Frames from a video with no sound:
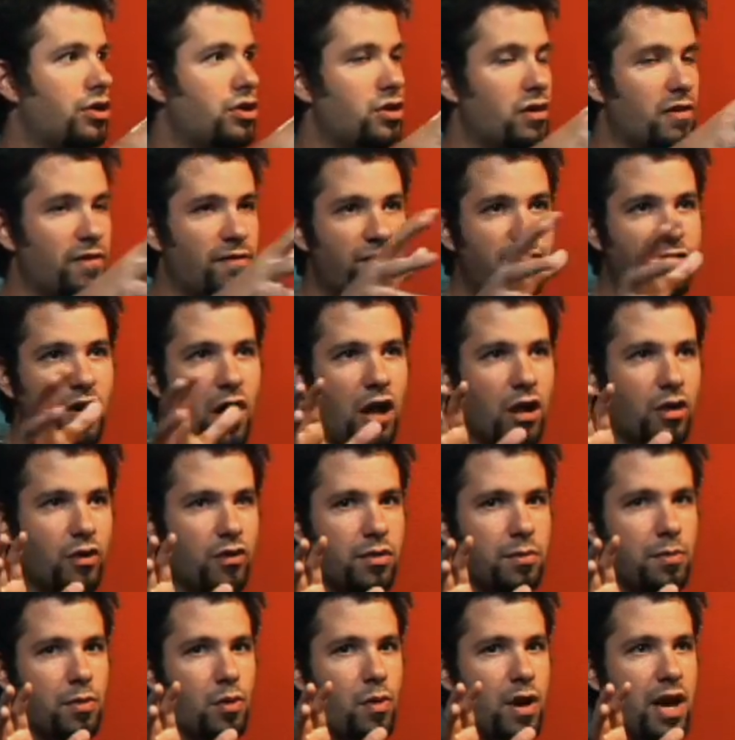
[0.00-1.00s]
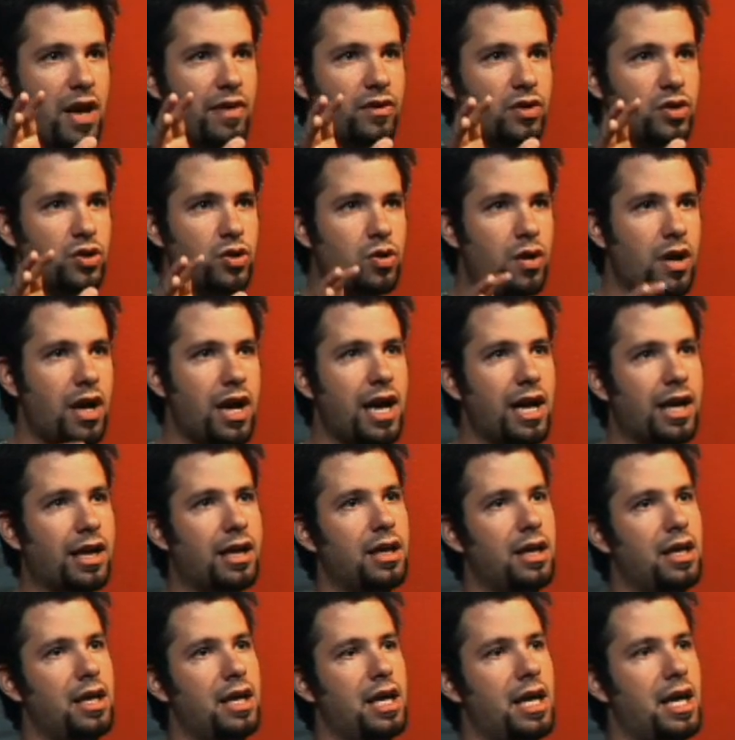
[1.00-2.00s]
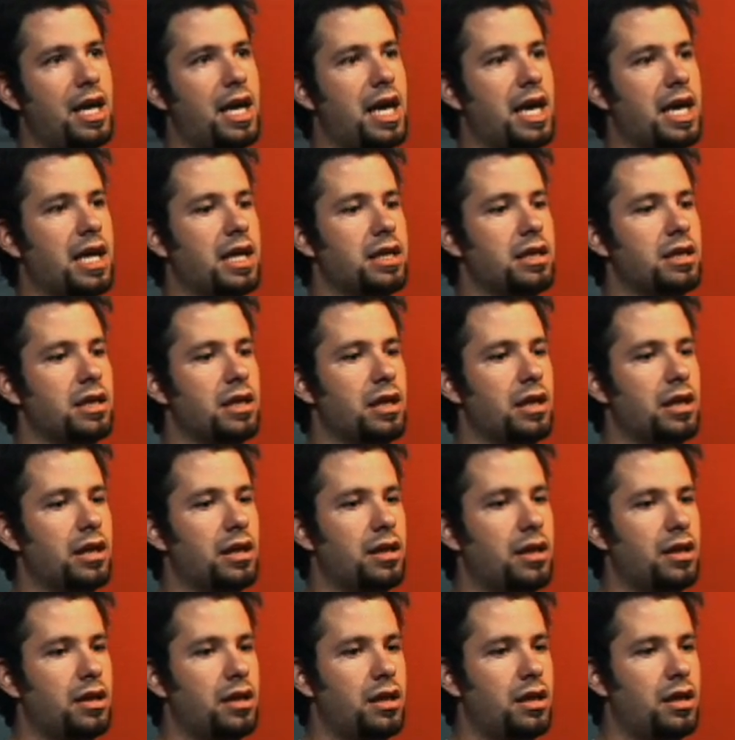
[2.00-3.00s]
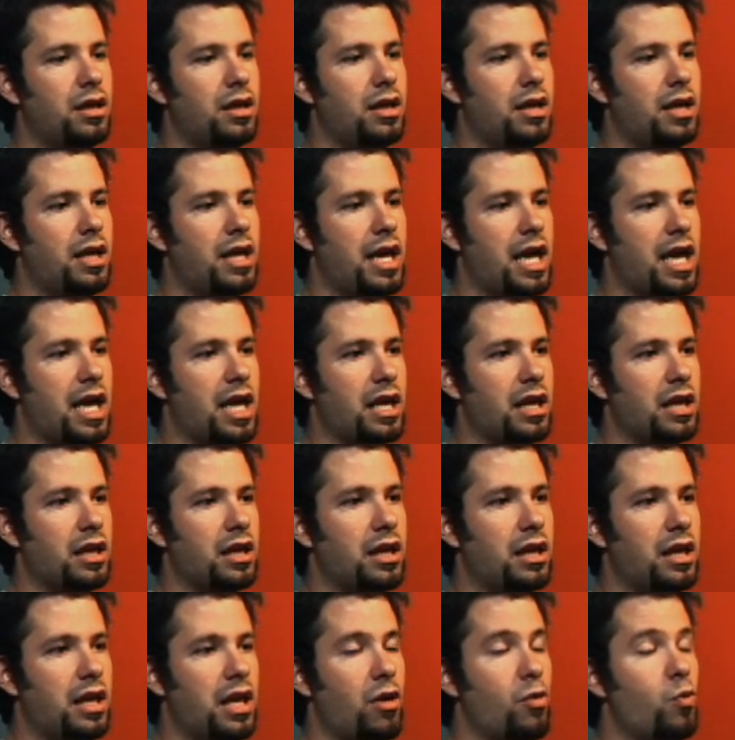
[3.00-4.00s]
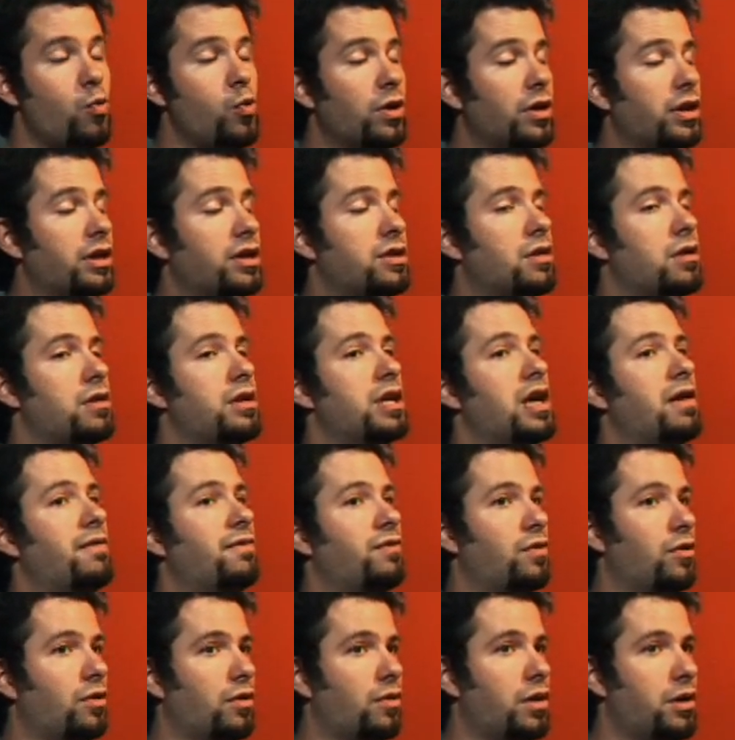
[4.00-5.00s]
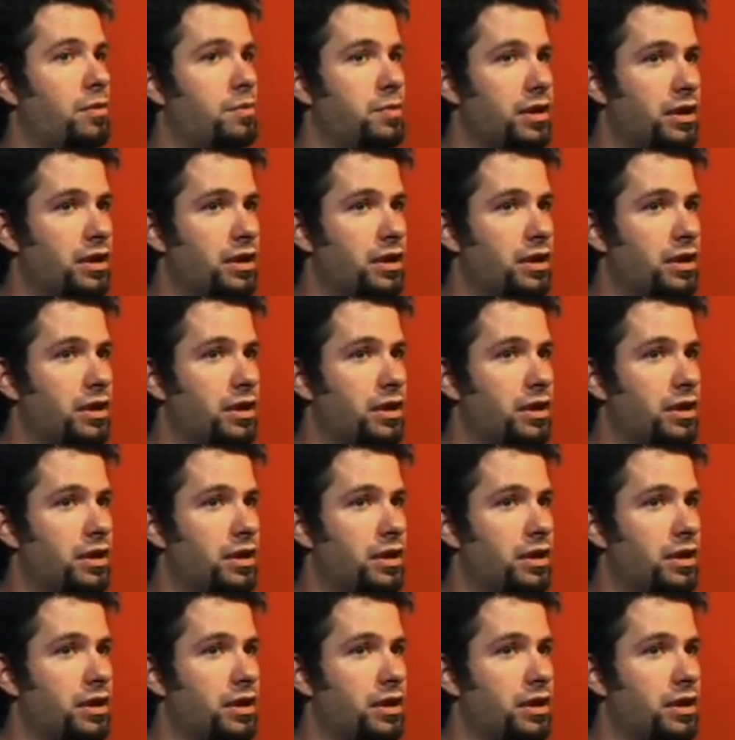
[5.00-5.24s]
You could follow them around the track, and it really turned out for a great